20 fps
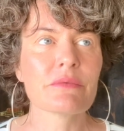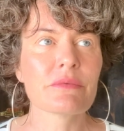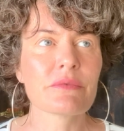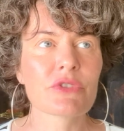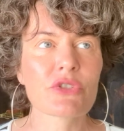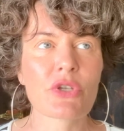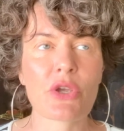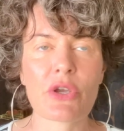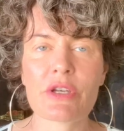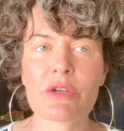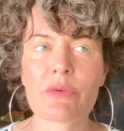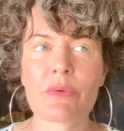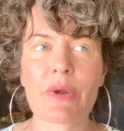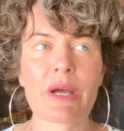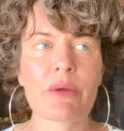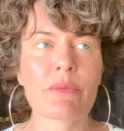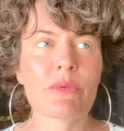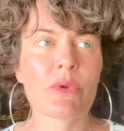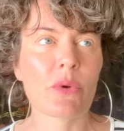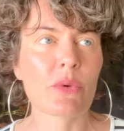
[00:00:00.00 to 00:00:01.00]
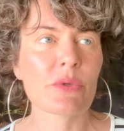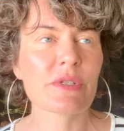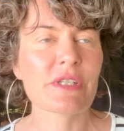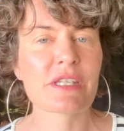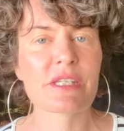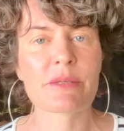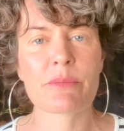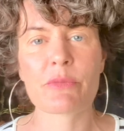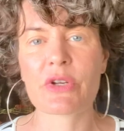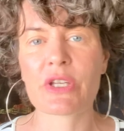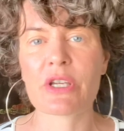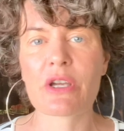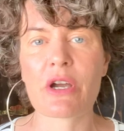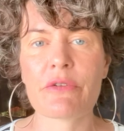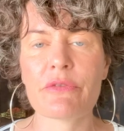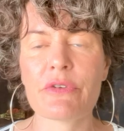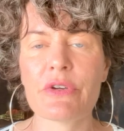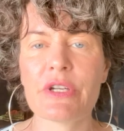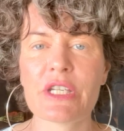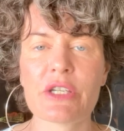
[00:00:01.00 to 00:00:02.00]
turnaround, autism
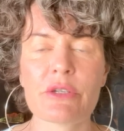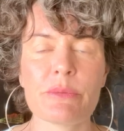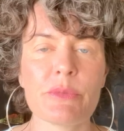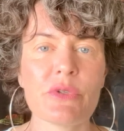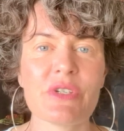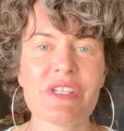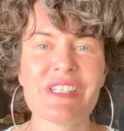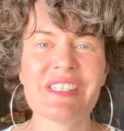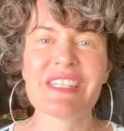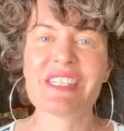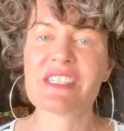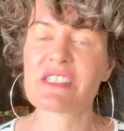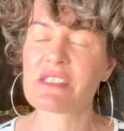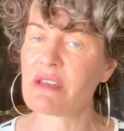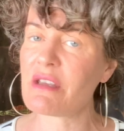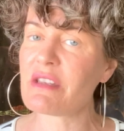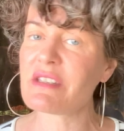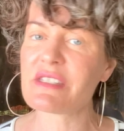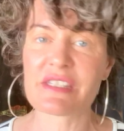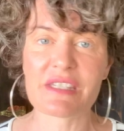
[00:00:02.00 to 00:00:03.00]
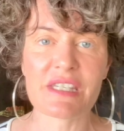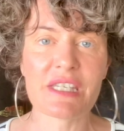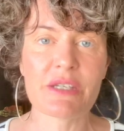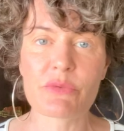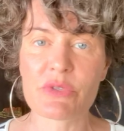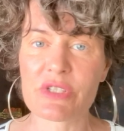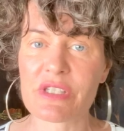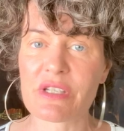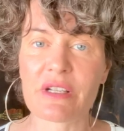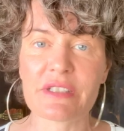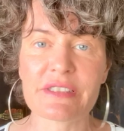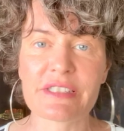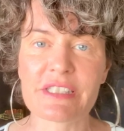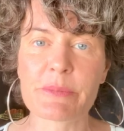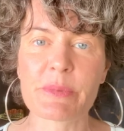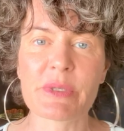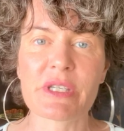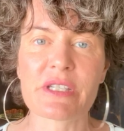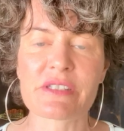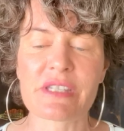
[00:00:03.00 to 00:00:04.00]
recovery community is not seeing results.
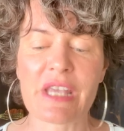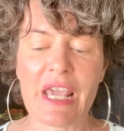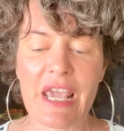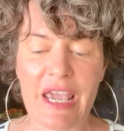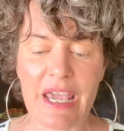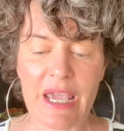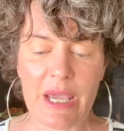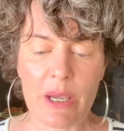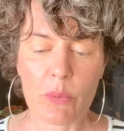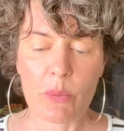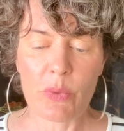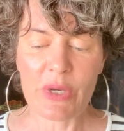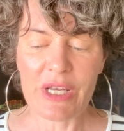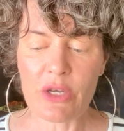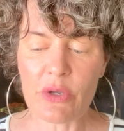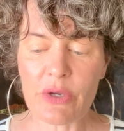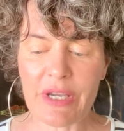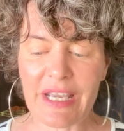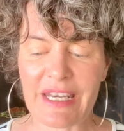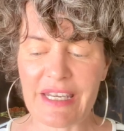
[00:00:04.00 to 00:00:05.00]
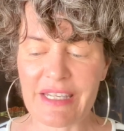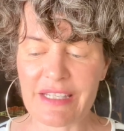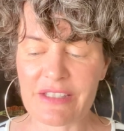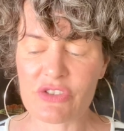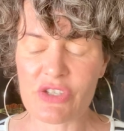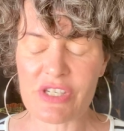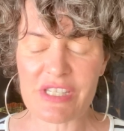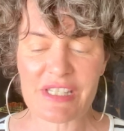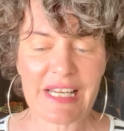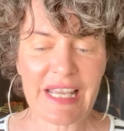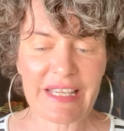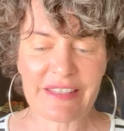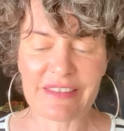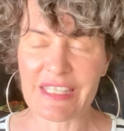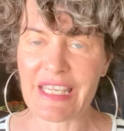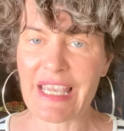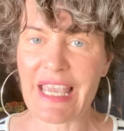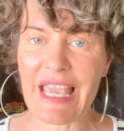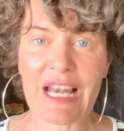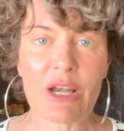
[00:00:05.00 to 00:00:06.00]
It's because we look at it just like
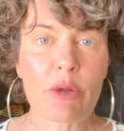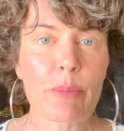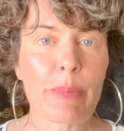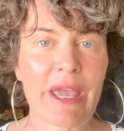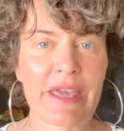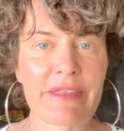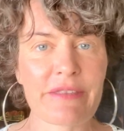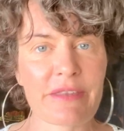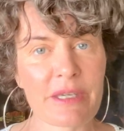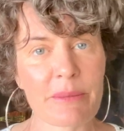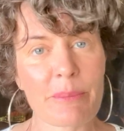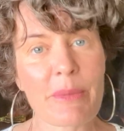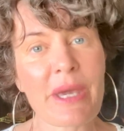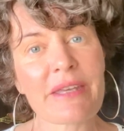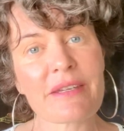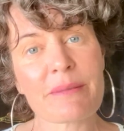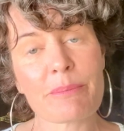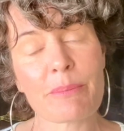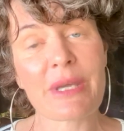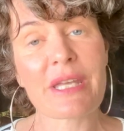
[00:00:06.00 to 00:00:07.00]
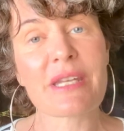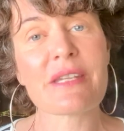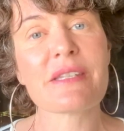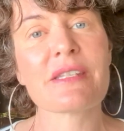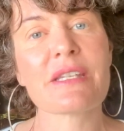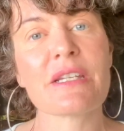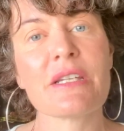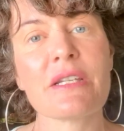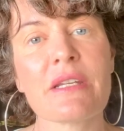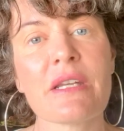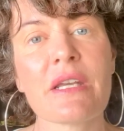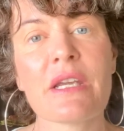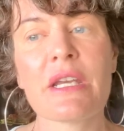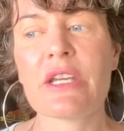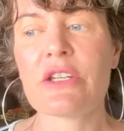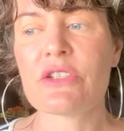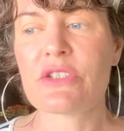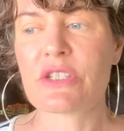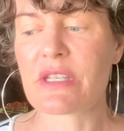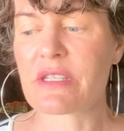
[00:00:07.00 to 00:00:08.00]
the allopathic medicine.
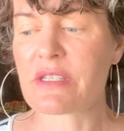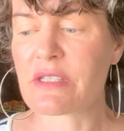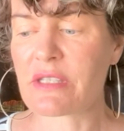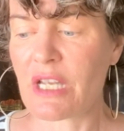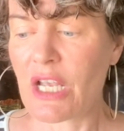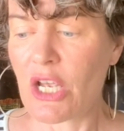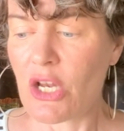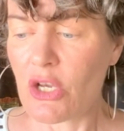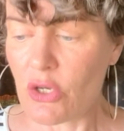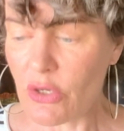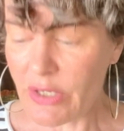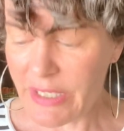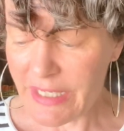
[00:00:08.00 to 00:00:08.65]
Just look